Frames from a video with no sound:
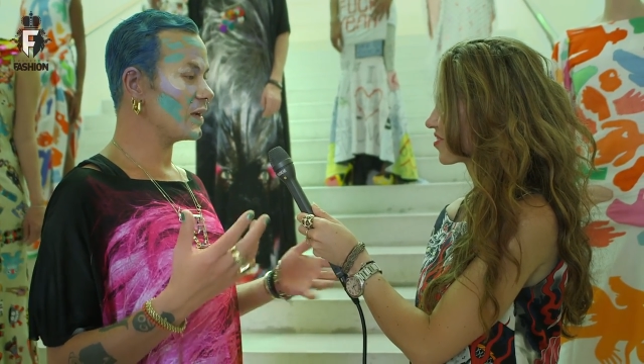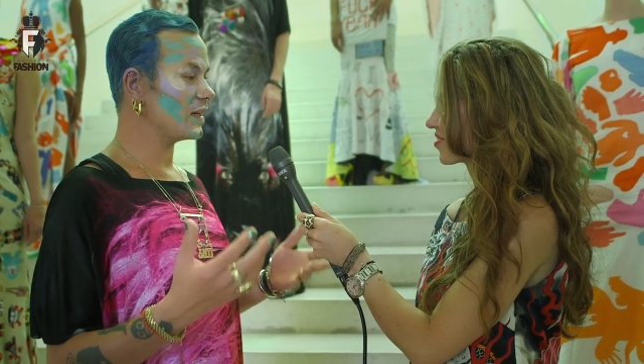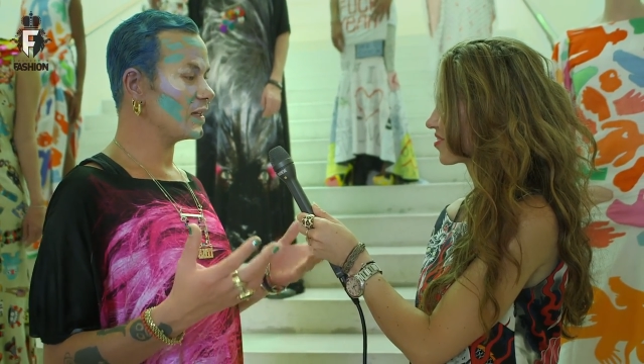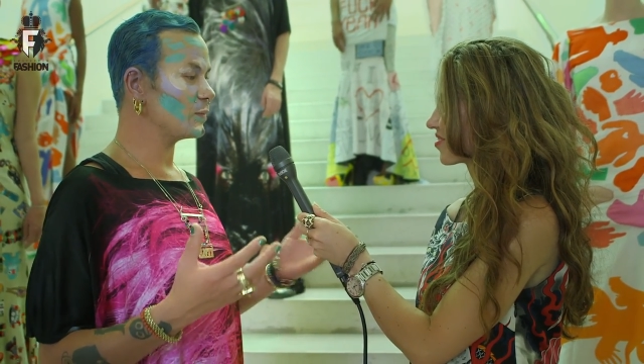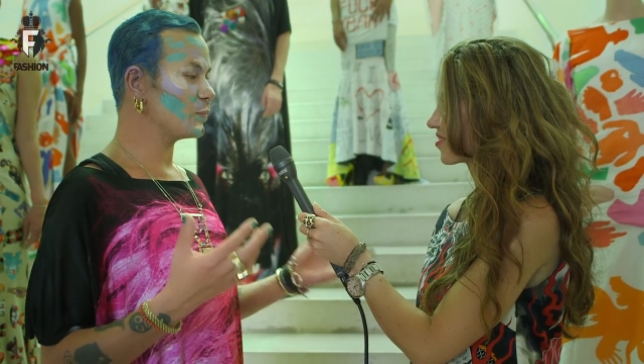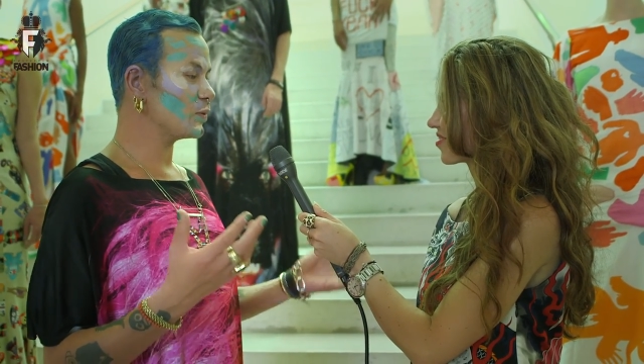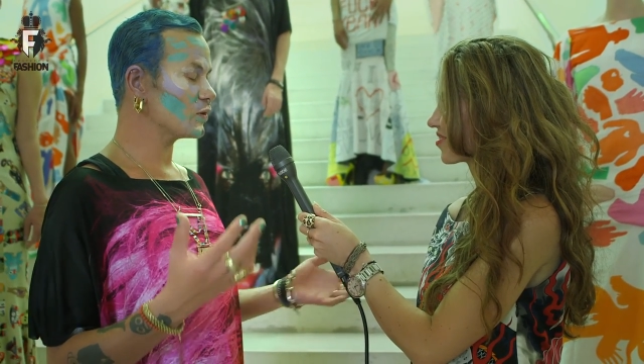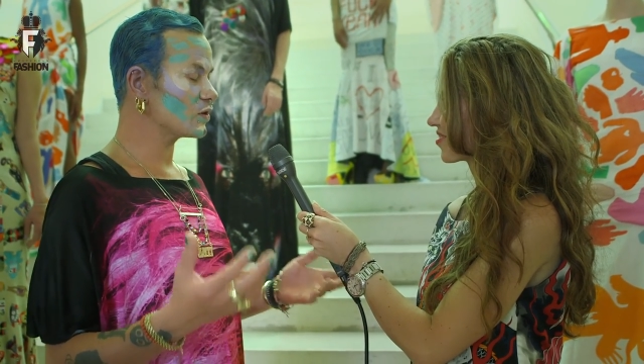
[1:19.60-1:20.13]
made
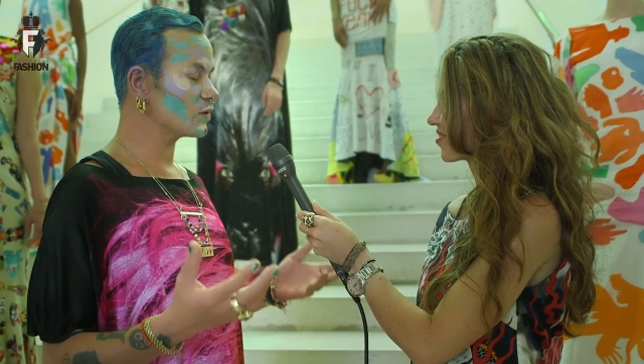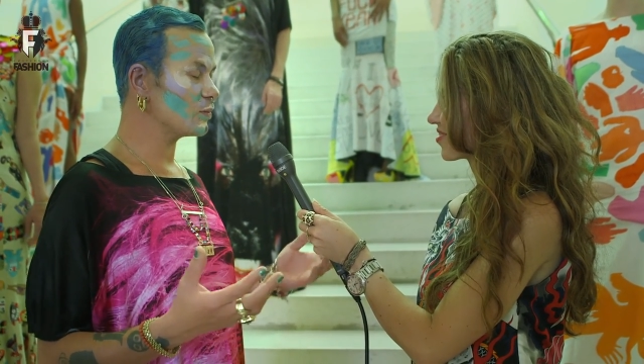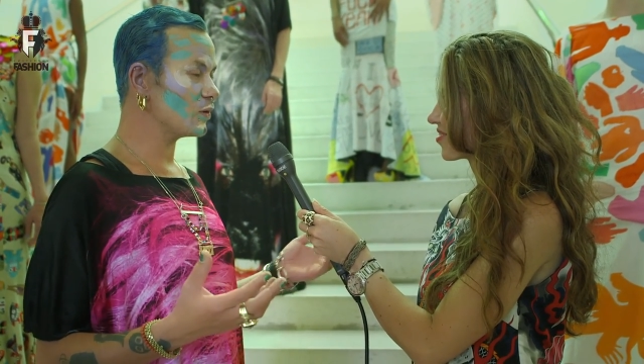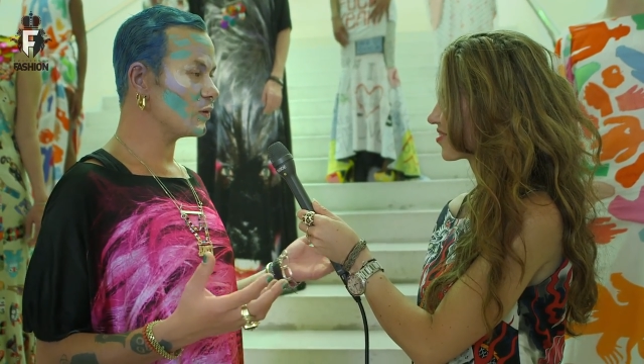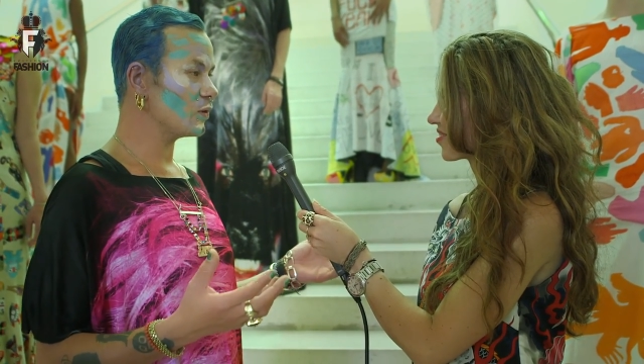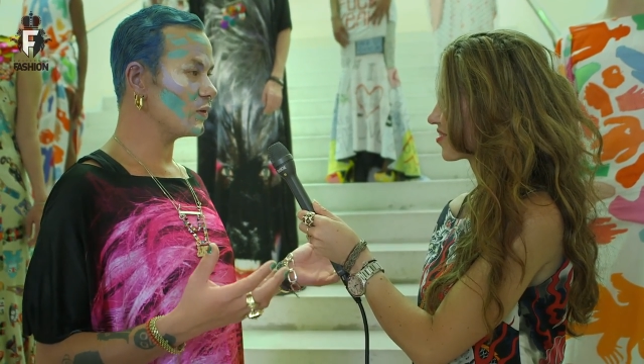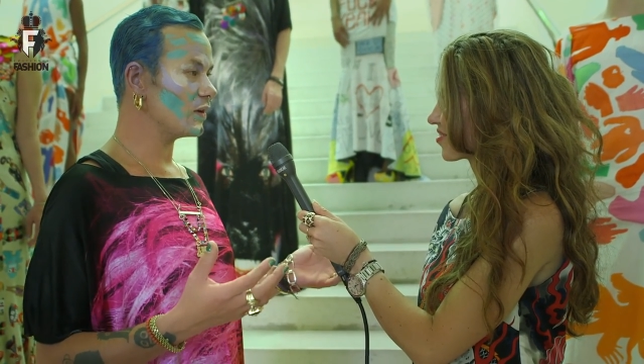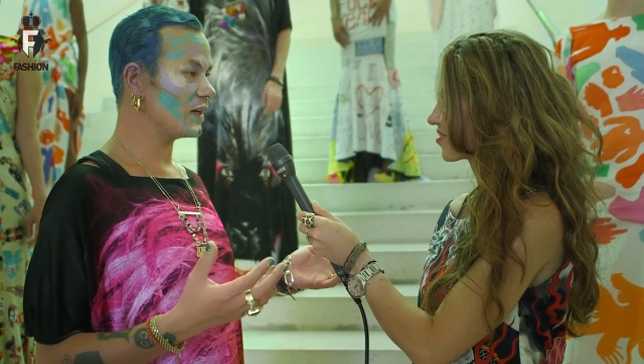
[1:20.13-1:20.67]
it
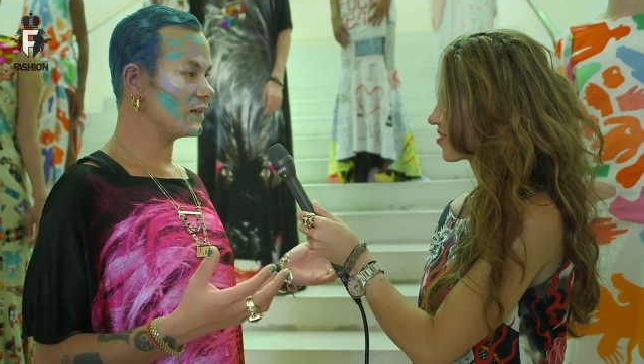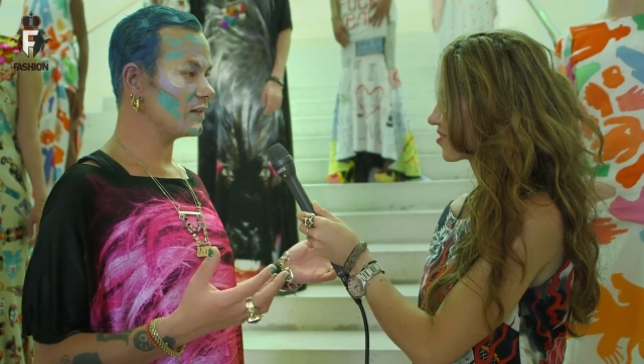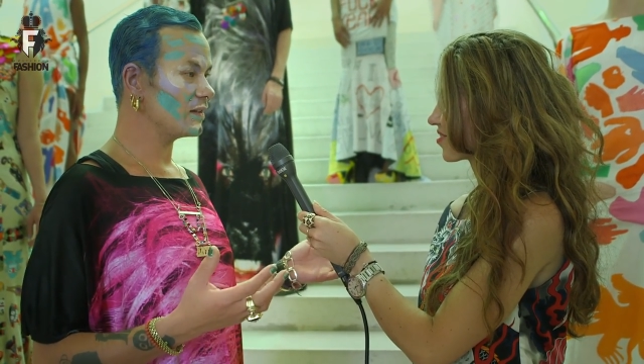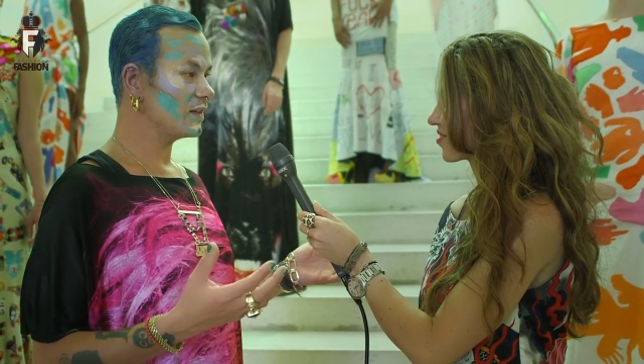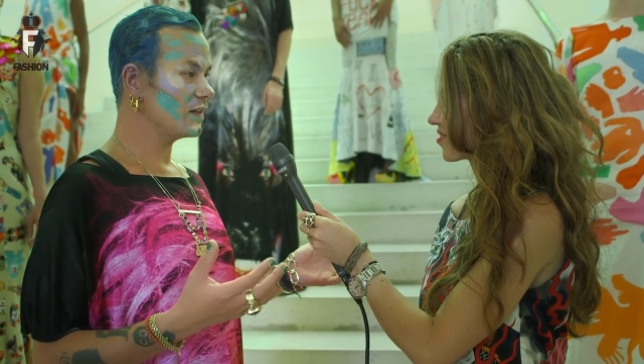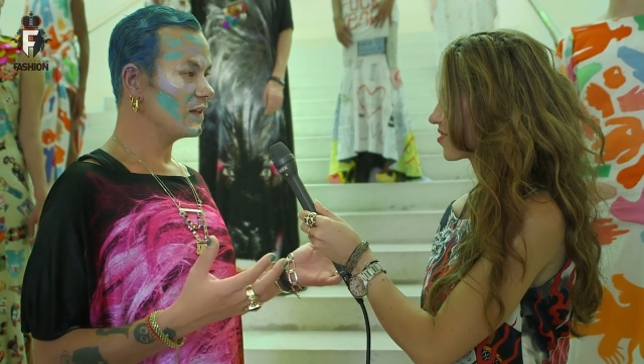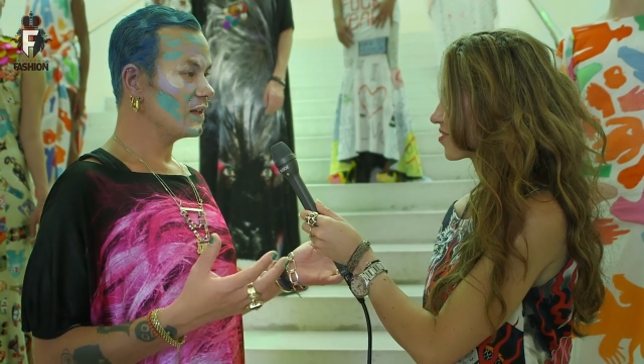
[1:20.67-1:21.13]
possible and